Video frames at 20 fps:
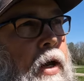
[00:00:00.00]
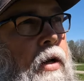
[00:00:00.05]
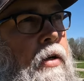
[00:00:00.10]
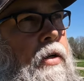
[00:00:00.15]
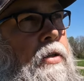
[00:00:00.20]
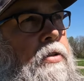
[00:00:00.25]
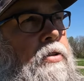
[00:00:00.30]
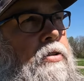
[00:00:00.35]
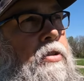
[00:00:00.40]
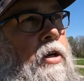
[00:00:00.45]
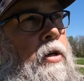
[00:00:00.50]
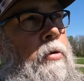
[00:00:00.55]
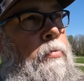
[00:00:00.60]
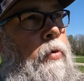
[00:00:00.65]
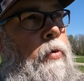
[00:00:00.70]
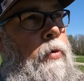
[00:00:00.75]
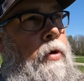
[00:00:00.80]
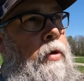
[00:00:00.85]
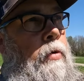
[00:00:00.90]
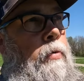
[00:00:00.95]
I'll get the sun
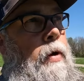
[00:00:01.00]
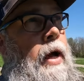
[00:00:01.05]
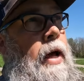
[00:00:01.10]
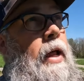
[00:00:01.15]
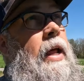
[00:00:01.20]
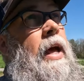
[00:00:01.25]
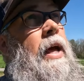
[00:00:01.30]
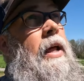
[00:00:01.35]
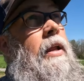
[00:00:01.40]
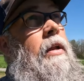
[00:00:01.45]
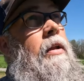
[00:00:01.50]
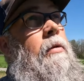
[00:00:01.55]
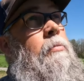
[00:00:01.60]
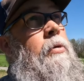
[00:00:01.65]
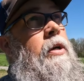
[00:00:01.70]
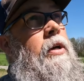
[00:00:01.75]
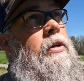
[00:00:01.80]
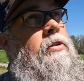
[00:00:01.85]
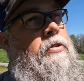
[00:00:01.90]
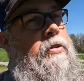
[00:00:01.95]
pointed right at it. And
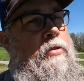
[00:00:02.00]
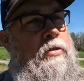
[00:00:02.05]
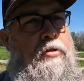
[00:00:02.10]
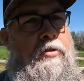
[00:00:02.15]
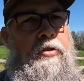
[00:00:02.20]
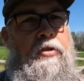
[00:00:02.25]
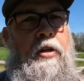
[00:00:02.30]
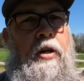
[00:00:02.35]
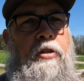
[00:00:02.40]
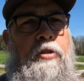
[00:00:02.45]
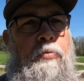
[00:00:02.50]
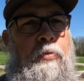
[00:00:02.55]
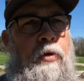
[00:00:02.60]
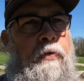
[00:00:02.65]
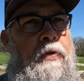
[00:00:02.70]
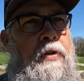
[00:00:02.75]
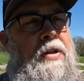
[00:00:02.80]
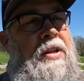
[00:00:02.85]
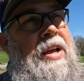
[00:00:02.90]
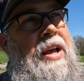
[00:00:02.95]
because the sun's
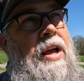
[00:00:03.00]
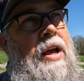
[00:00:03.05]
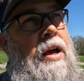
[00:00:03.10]
moving